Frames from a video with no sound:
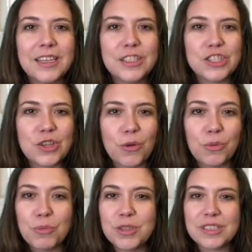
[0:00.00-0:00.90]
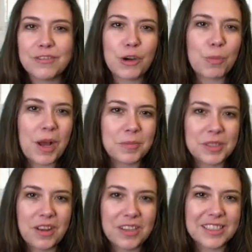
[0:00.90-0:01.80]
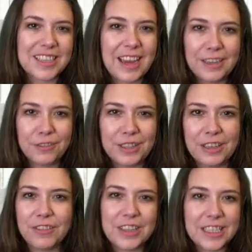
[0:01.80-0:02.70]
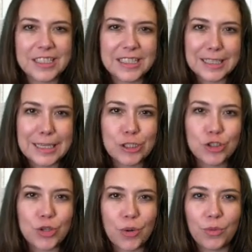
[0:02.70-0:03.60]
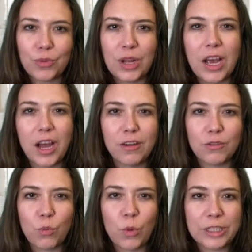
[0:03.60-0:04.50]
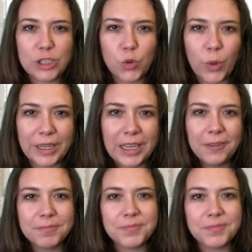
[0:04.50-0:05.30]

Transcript: So most of our pop songs kind of live in this zone of 120,